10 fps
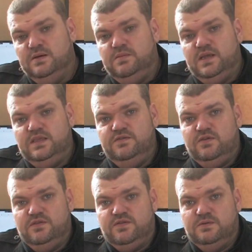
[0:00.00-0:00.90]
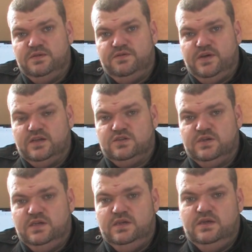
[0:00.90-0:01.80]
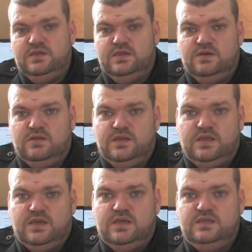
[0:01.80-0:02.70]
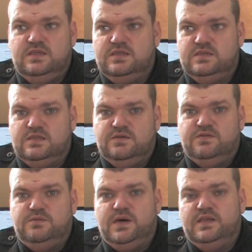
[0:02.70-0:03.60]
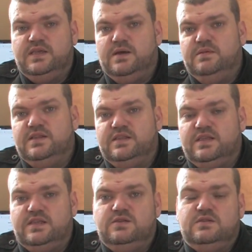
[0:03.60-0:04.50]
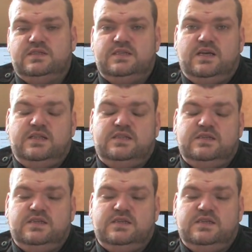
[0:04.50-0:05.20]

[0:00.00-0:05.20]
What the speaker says: by default from the factory. The only thing is if you buy a tablet and then you decide